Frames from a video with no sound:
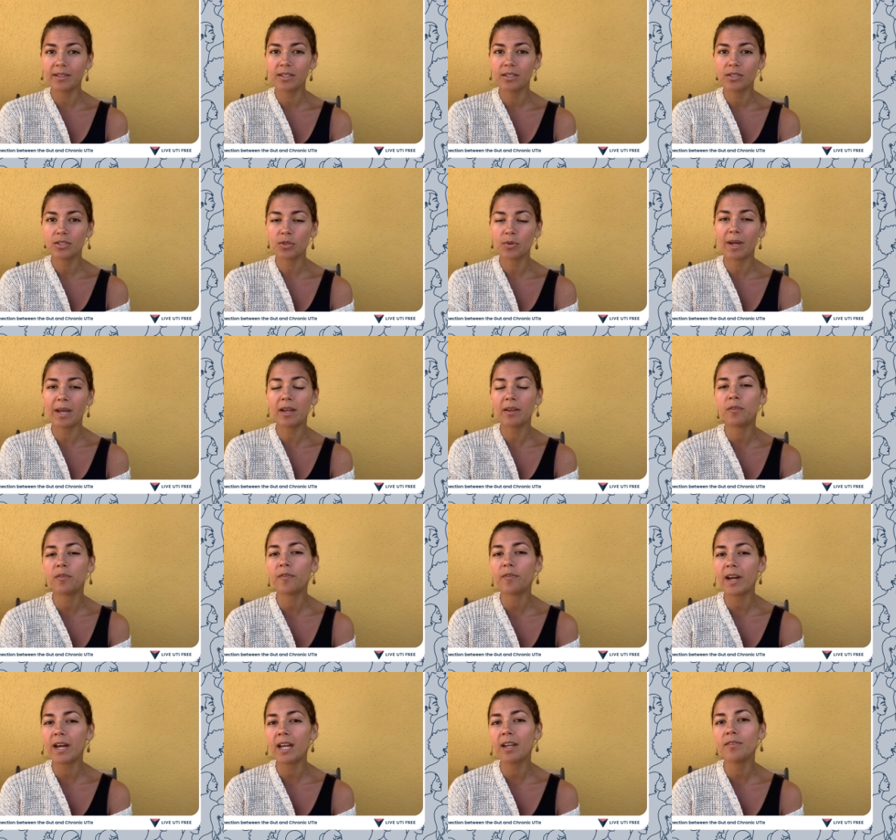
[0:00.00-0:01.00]
So I had
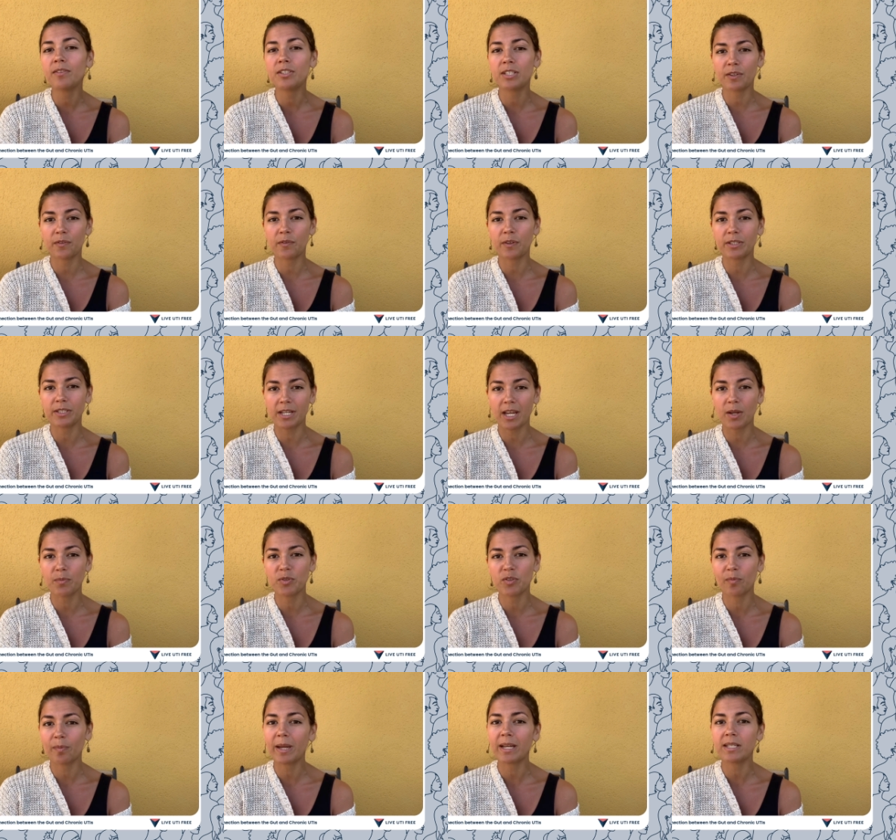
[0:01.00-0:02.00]
five different types
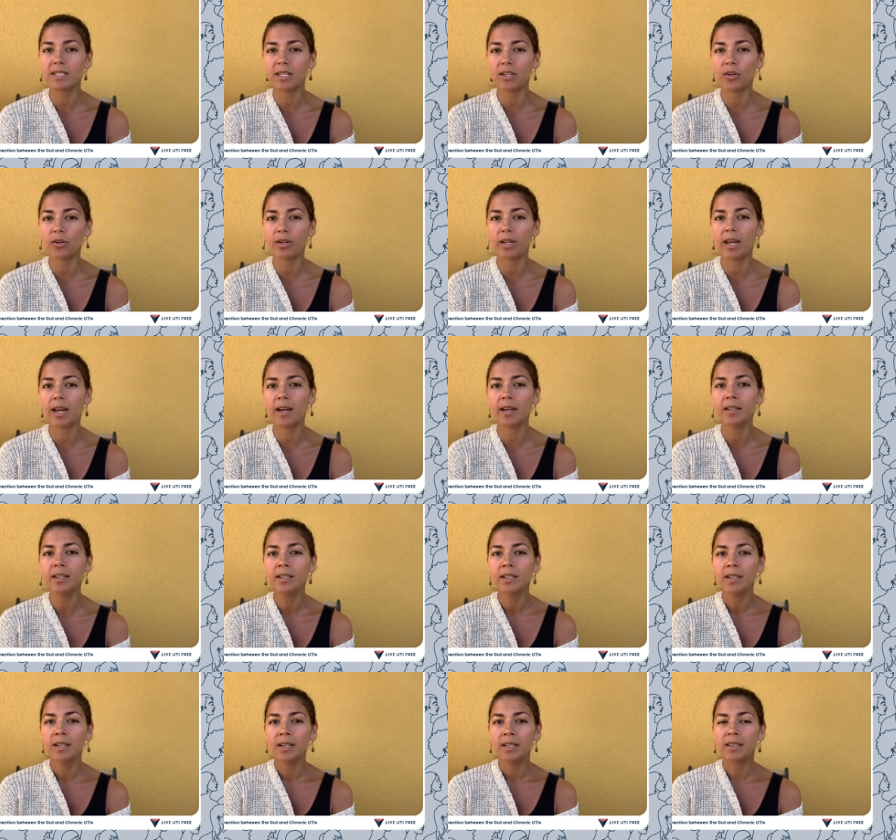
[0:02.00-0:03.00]
of bacteria
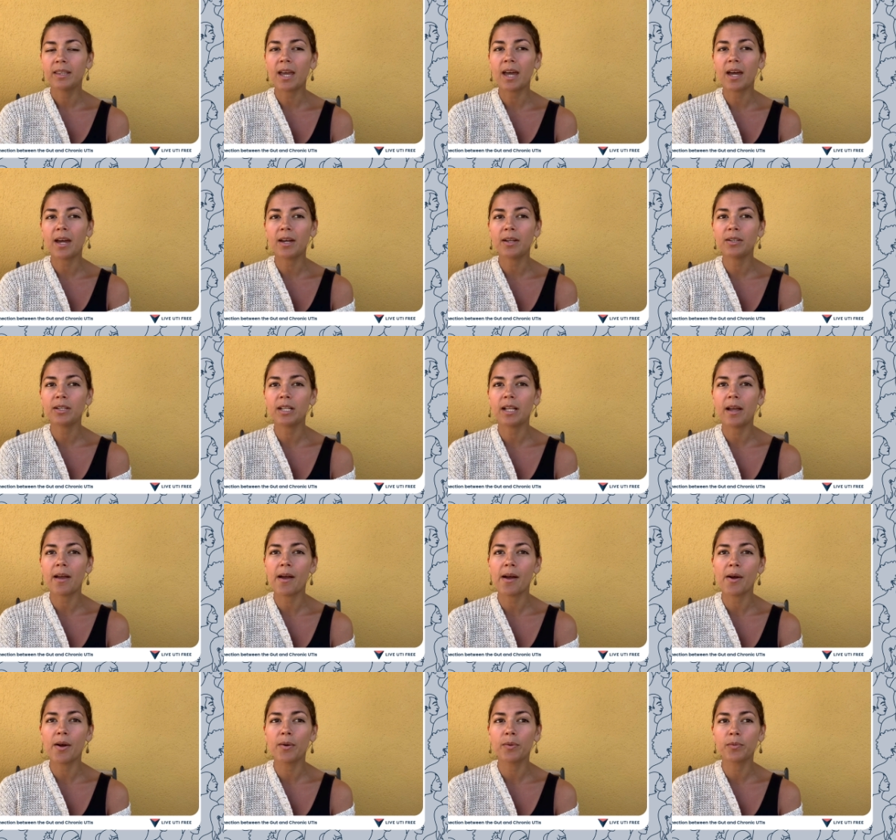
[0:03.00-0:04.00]
that
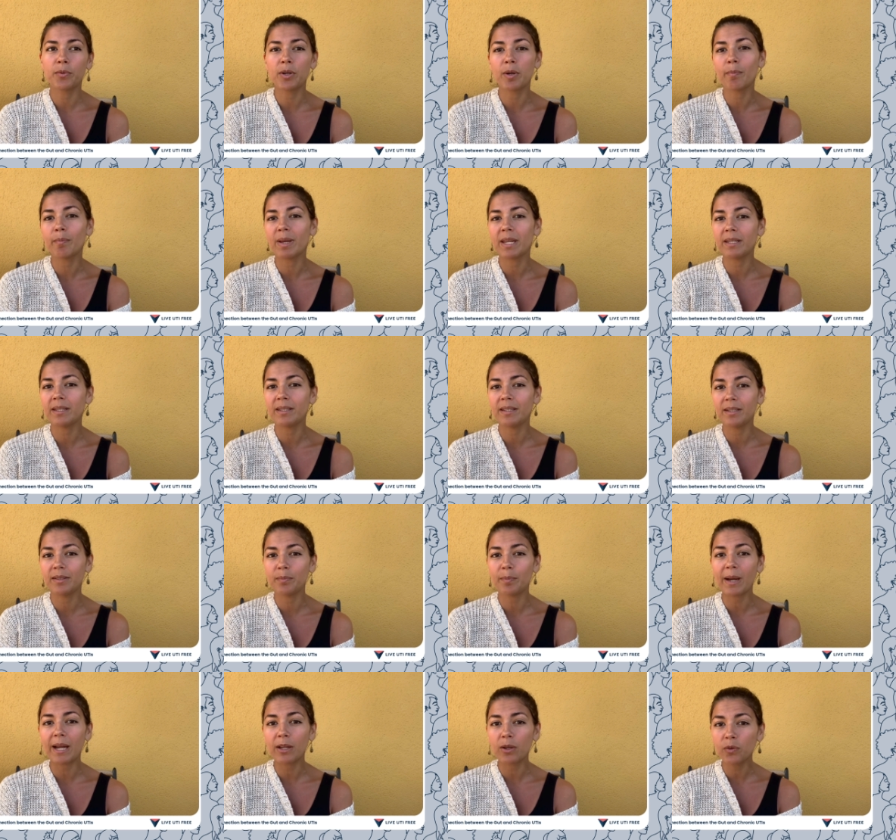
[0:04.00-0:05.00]
uh, were embedded in
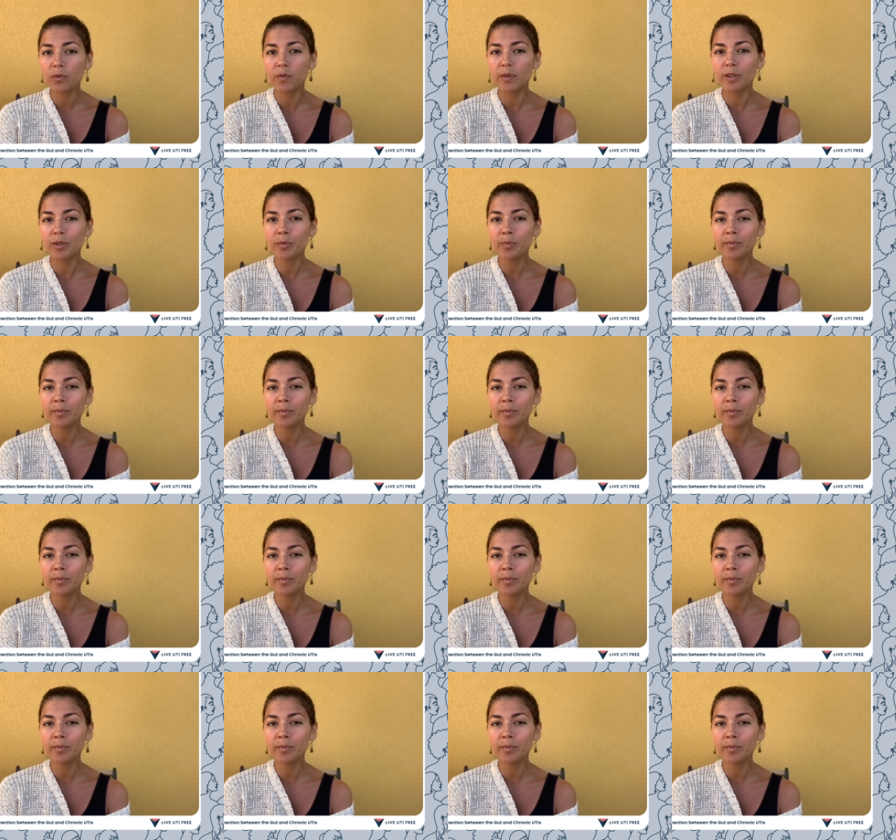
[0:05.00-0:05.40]
biofilm